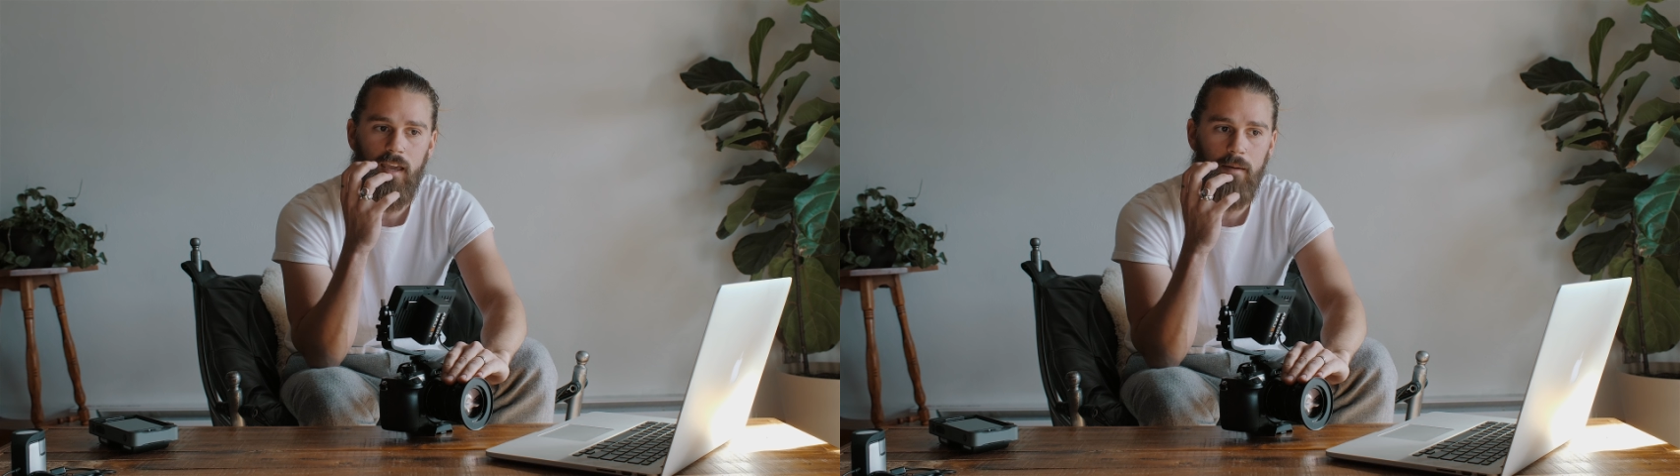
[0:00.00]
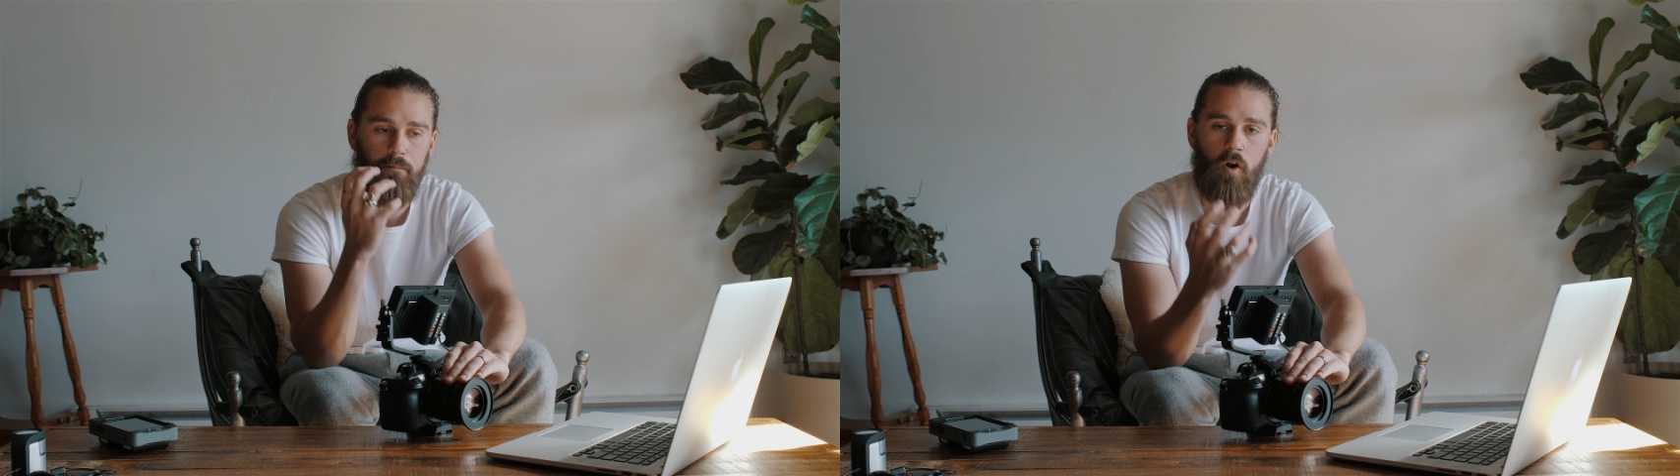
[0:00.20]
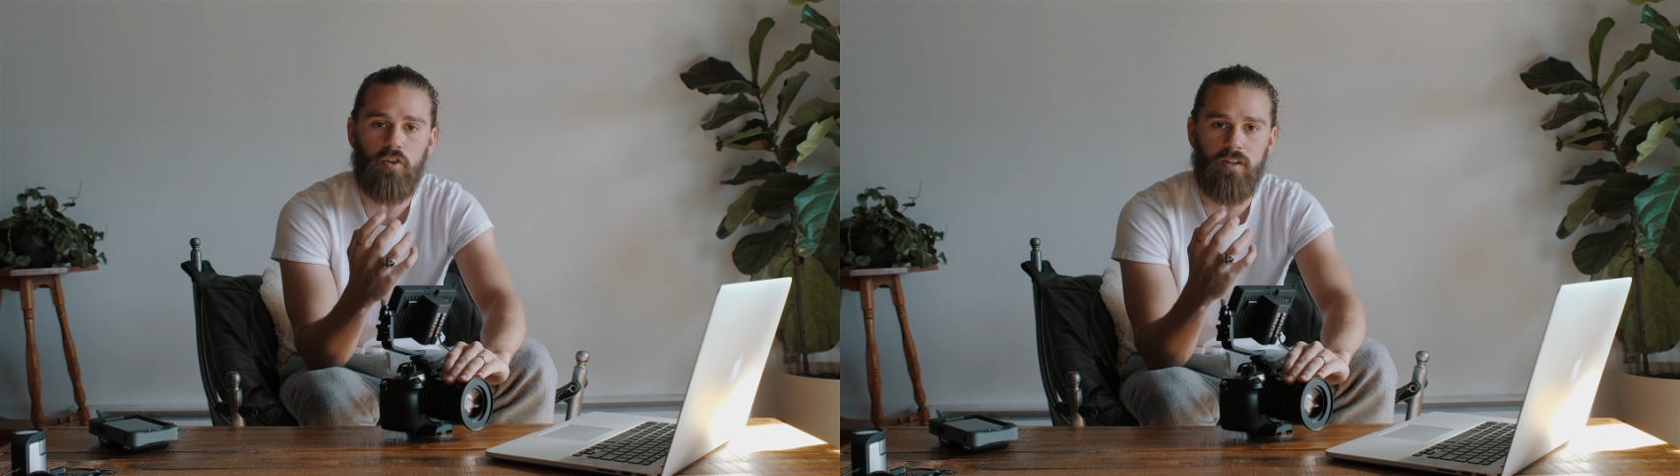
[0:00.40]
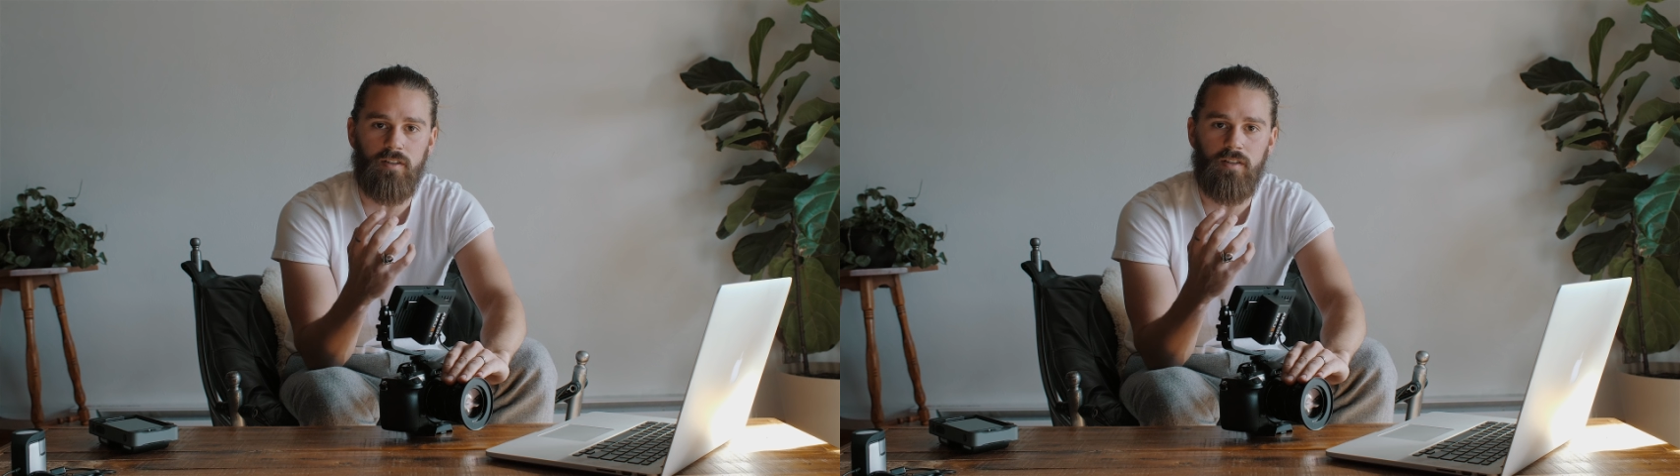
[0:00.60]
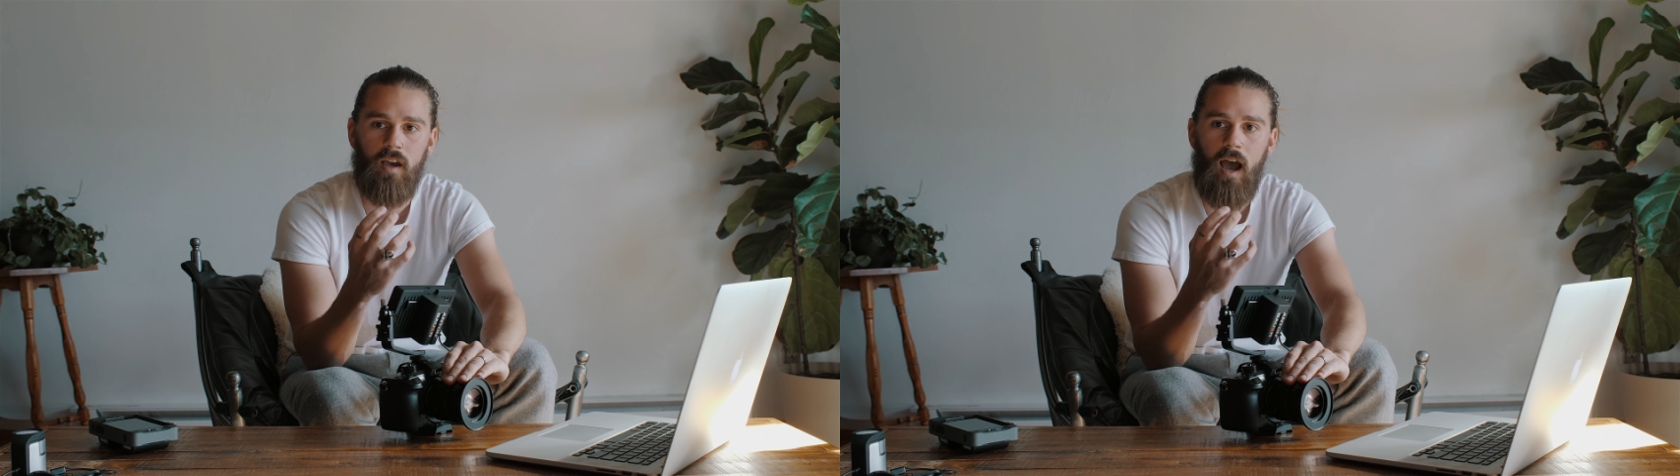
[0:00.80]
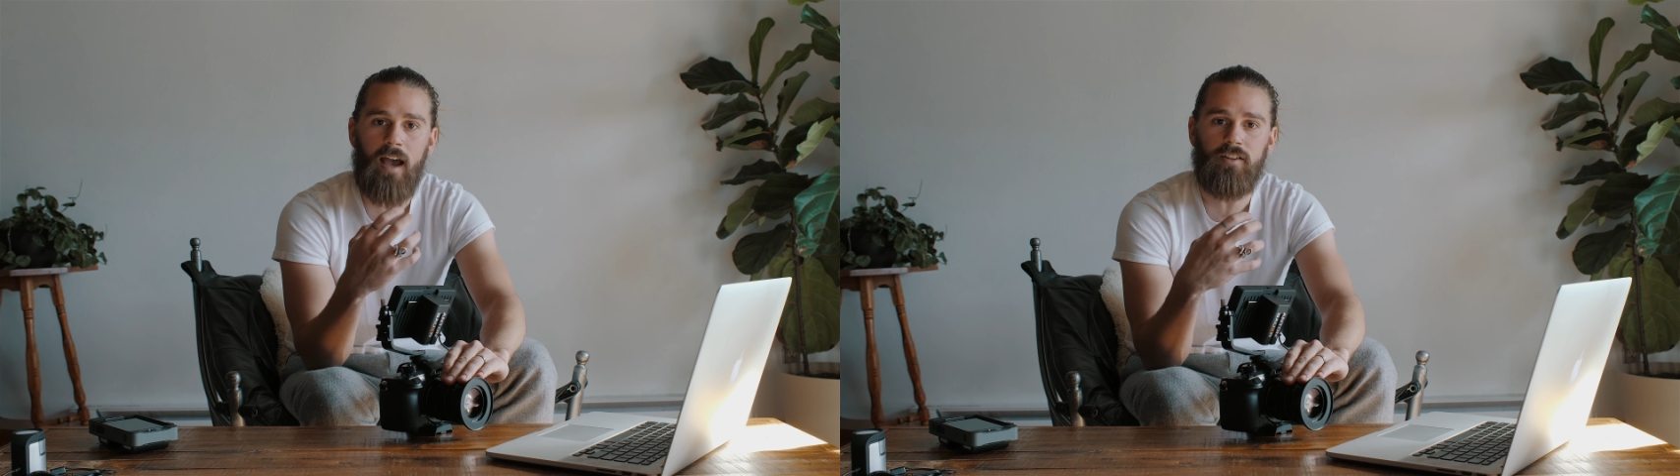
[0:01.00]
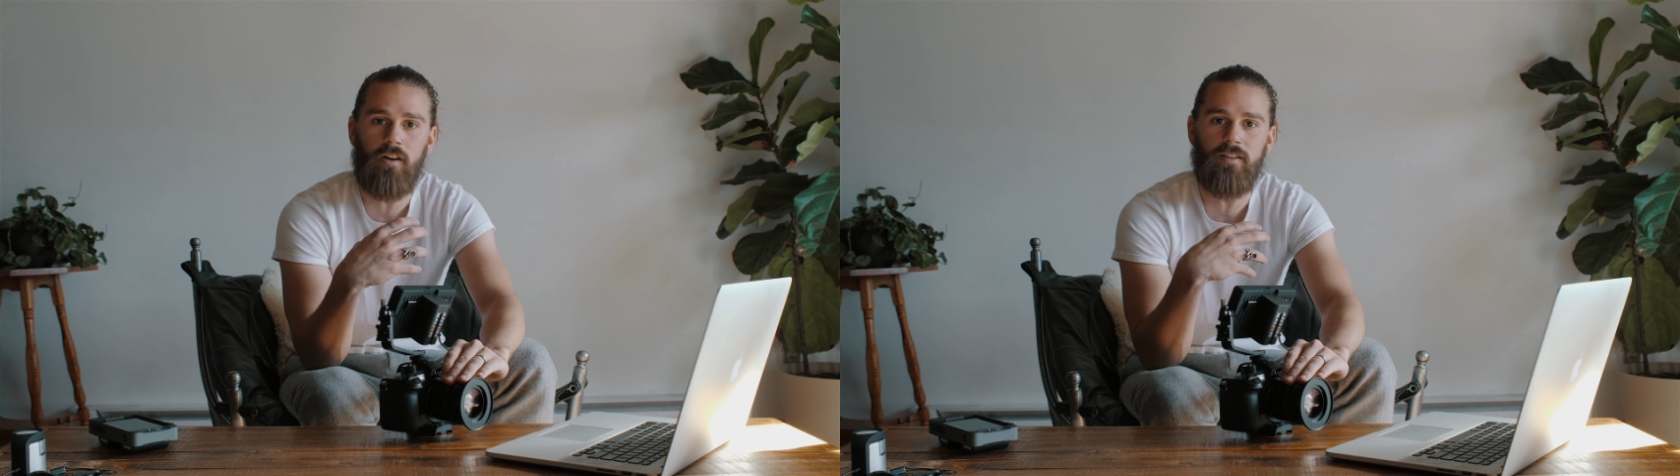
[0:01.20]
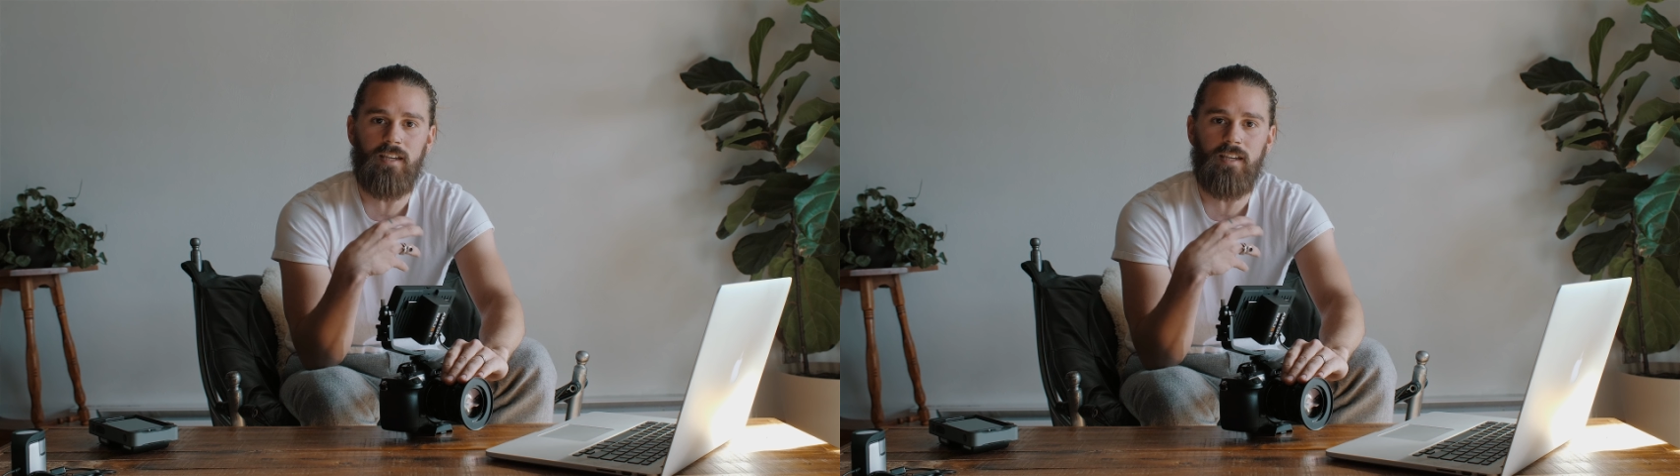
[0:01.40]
emotions. I started